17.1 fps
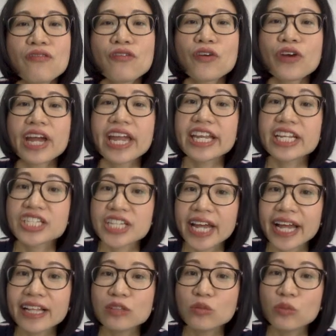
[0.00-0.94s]
For a
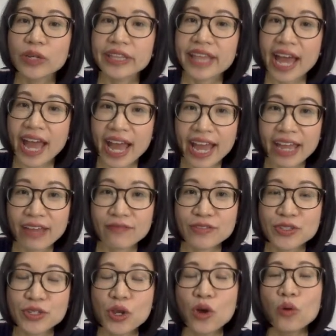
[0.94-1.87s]
child with
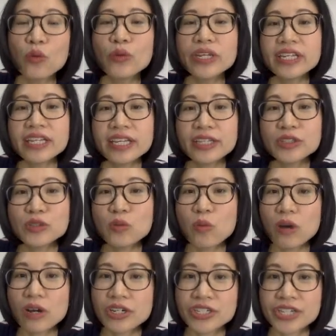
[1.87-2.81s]
hives, we need to
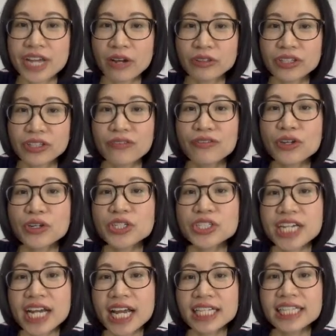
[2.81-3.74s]
watch out if your
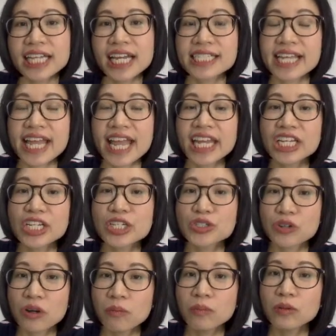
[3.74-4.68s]
child has any
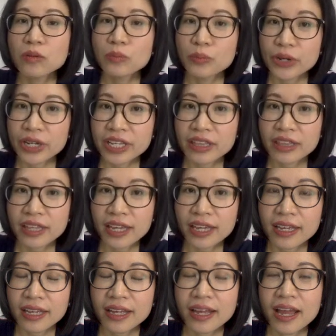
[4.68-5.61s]
trouble breathing.
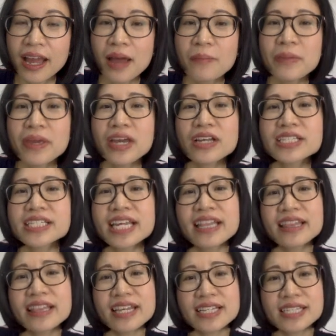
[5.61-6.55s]
Because
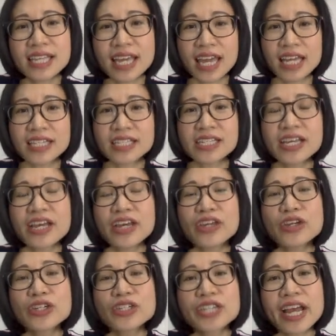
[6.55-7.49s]
in this case,
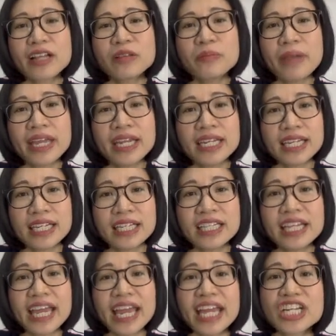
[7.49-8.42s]
your child may need
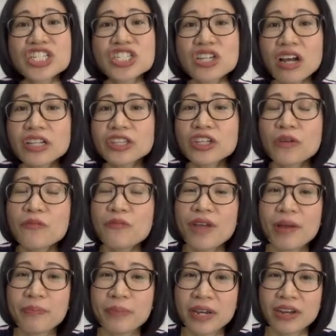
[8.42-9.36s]
a shot of
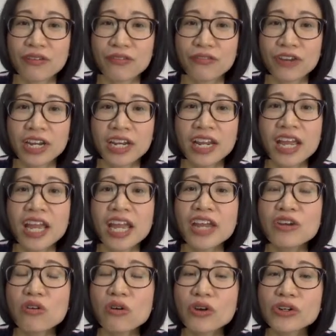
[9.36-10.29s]
epinephrine in
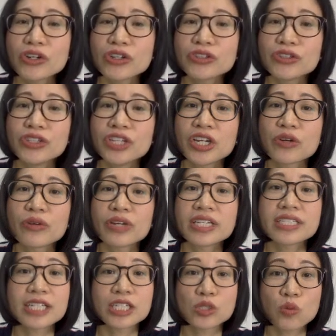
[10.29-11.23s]
order to decrease
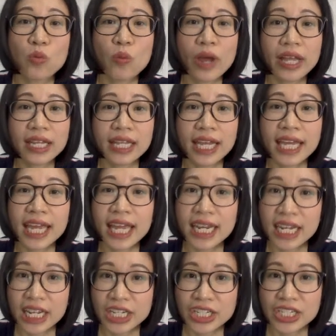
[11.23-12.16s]
the swelling and
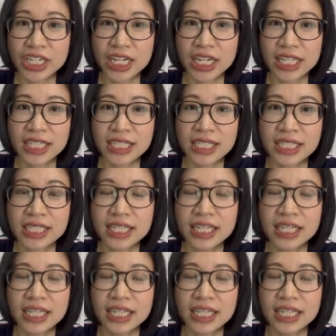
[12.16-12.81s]
itchiness.